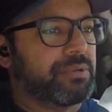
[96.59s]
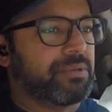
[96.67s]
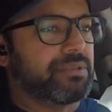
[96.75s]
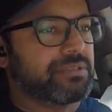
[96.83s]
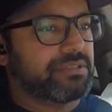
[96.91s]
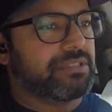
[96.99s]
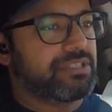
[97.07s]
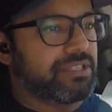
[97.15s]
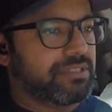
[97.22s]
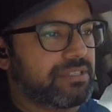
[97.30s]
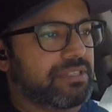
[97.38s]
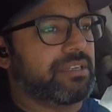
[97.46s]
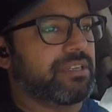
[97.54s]
pulls
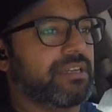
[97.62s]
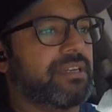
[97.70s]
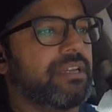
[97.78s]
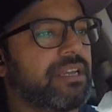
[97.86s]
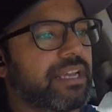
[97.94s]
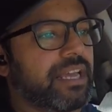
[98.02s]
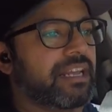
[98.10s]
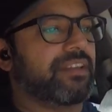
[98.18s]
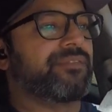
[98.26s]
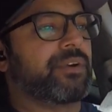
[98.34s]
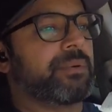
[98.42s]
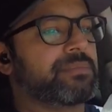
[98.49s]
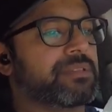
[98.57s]
just to kind of
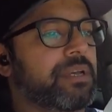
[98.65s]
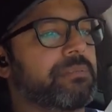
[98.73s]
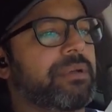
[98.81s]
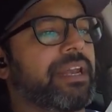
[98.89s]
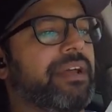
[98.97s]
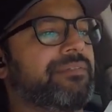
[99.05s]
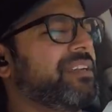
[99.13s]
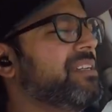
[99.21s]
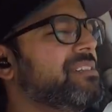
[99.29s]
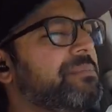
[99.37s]
confirm some. And I've done